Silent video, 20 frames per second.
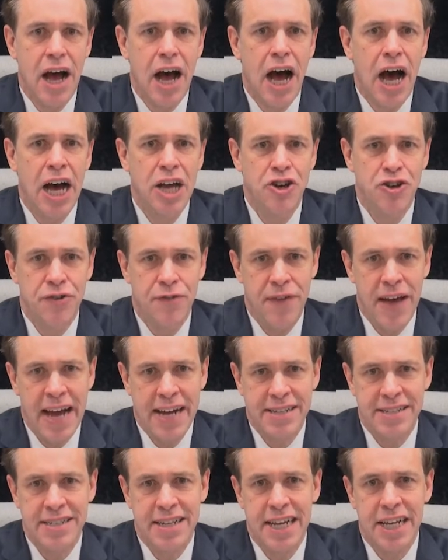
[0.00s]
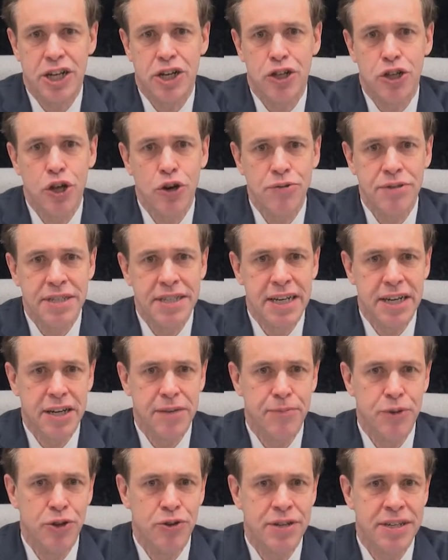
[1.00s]
Under-vaccinated, close-knit
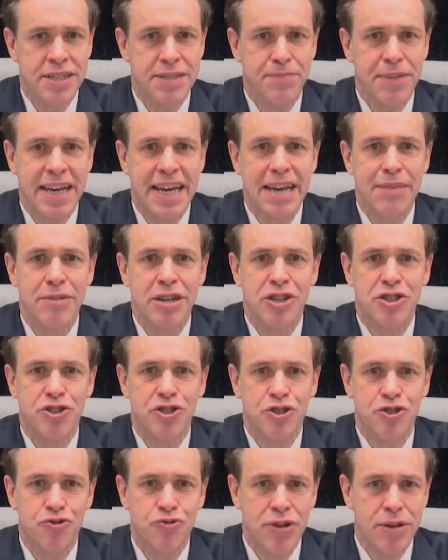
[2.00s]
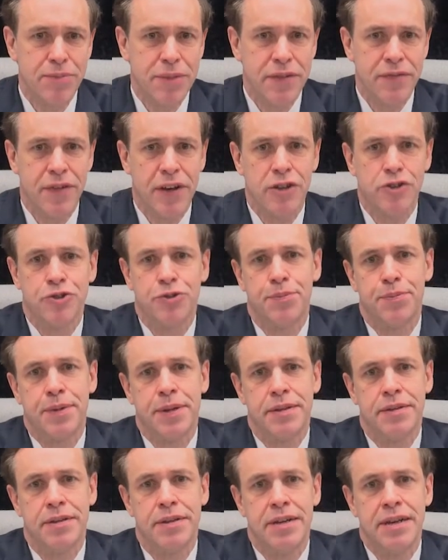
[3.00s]
communities became extremely
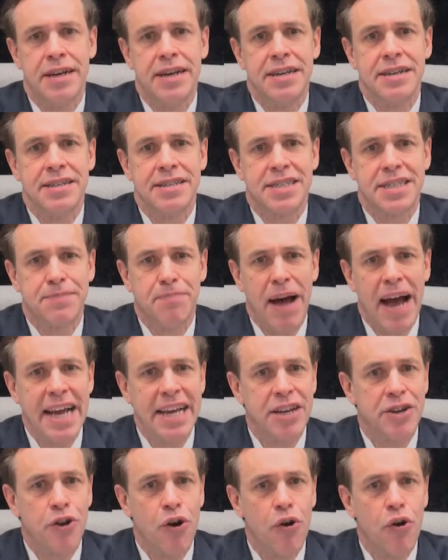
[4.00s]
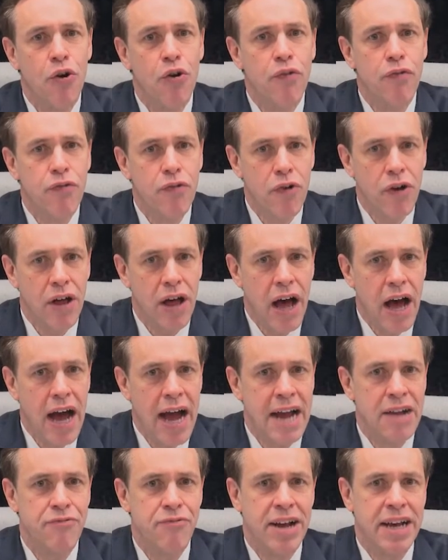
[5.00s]
vulnerable, despite an overall
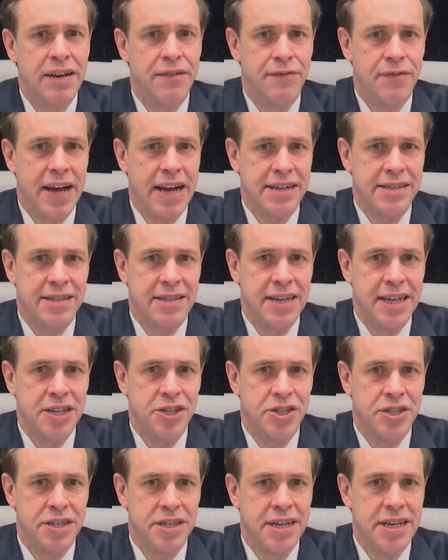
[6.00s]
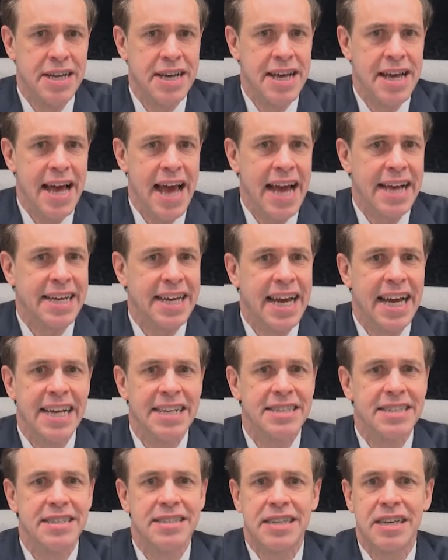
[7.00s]
high rate of vaccination, and
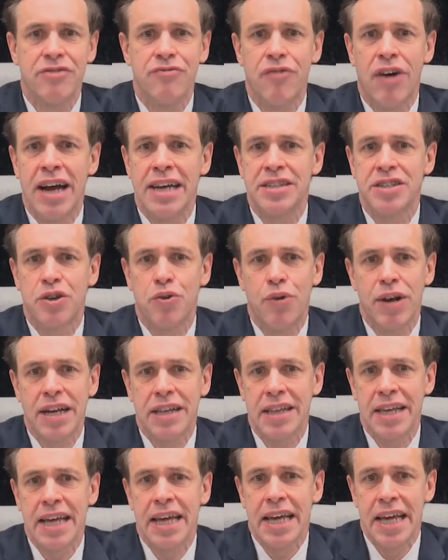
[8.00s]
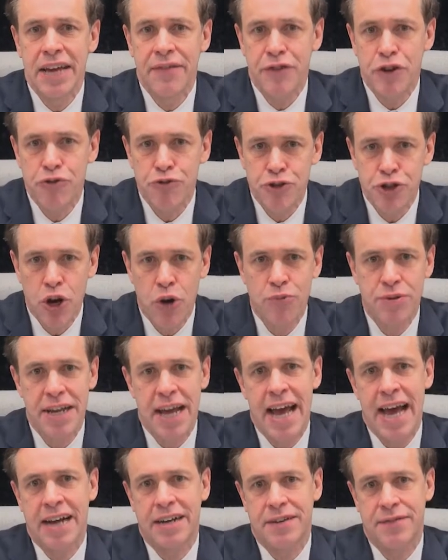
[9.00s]
cases can rise quickly if you don't
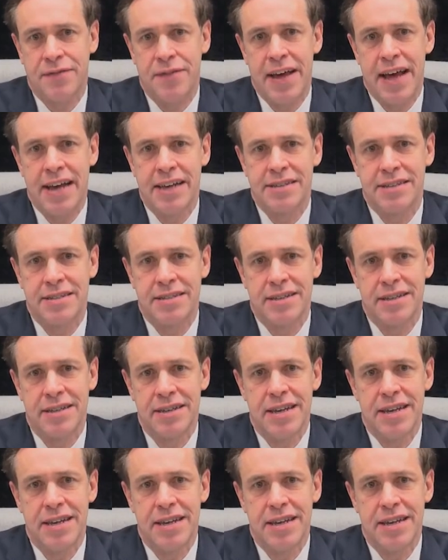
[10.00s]
act fast.